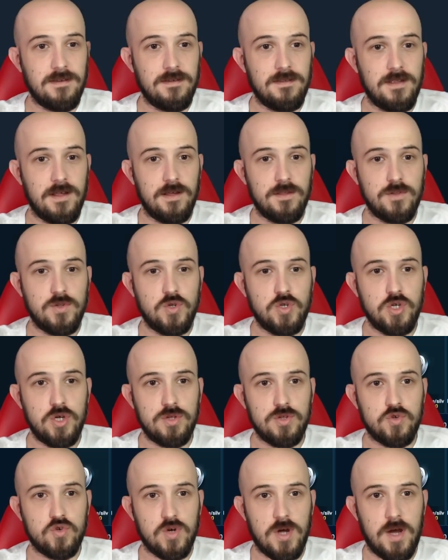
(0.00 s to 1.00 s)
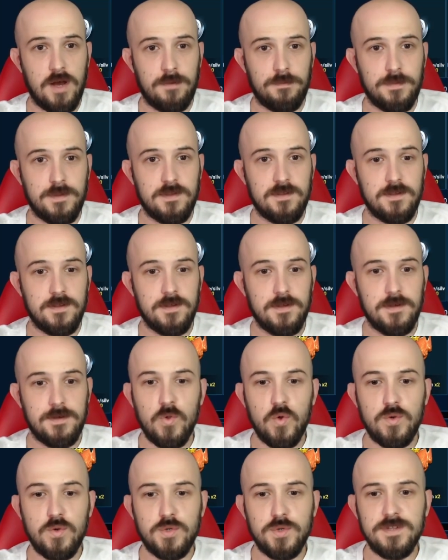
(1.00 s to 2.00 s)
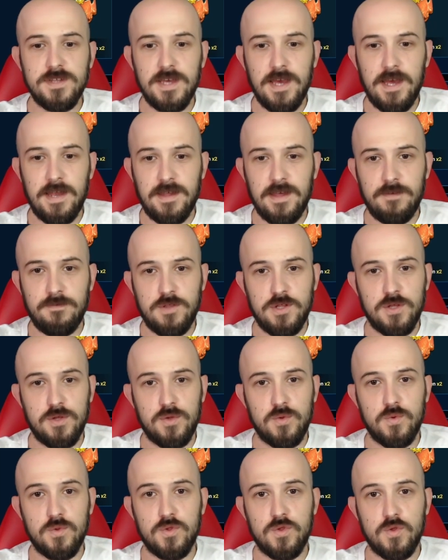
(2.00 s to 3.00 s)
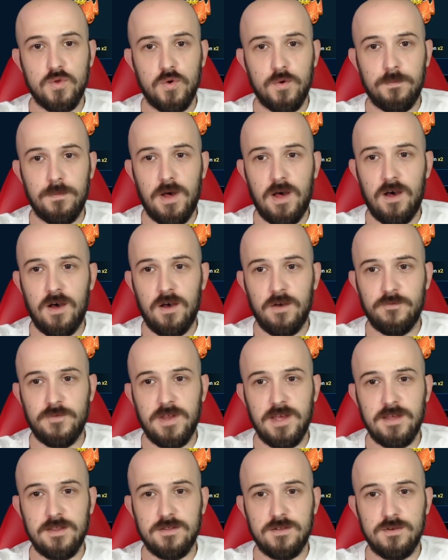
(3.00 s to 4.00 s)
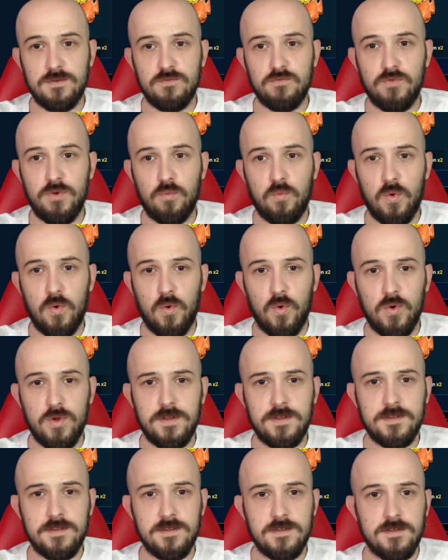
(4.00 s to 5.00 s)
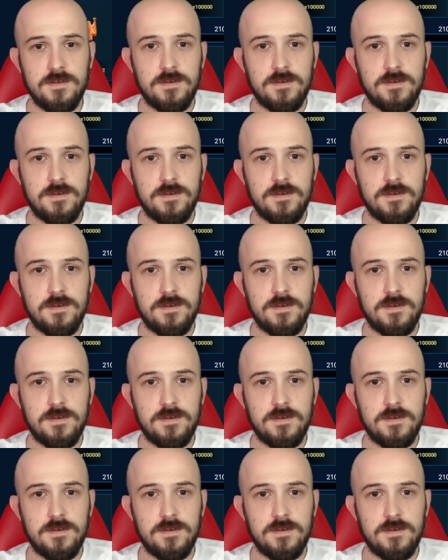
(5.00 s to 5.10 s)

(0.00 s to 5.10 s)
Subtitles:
that has just dropped, which once again gives you some half-decent rewards